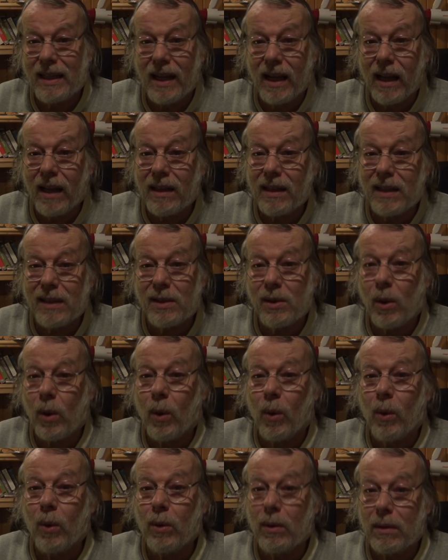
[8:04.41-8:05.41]
all us
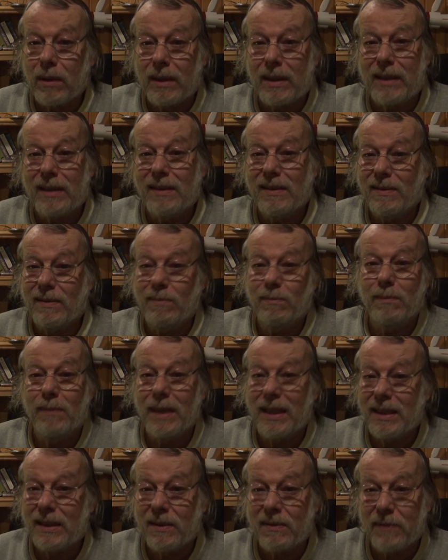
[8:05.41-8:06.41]
old
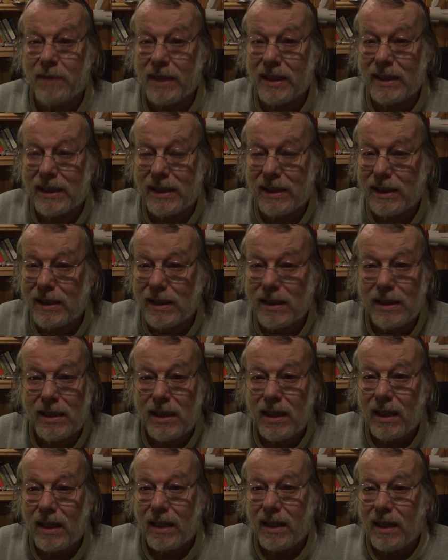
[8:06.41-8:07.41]
misfits
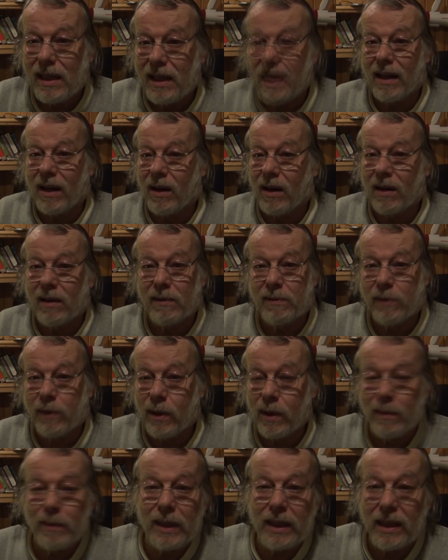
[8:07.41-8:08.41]
are
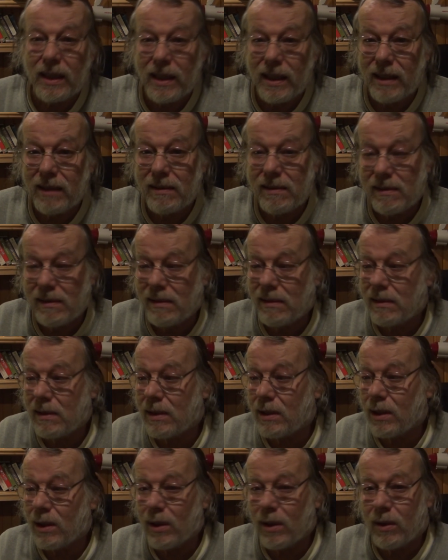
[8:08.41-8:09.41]
forming a
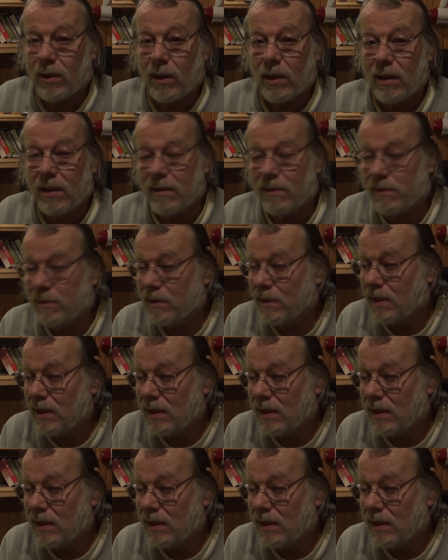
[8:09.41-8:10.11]
circle of